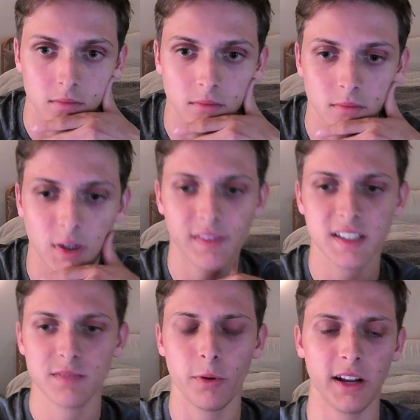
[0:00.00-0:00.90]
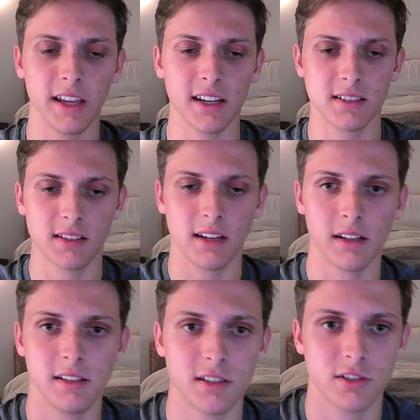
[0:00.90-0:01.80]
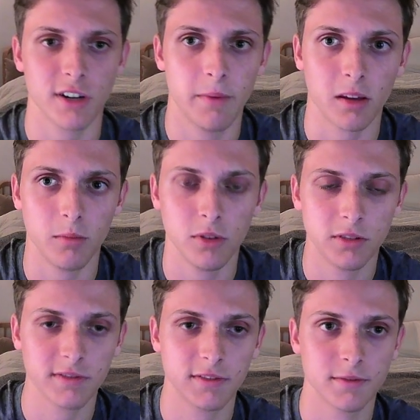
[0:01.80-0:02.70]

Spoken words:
But at this point, I guess that he's just trying to make a move.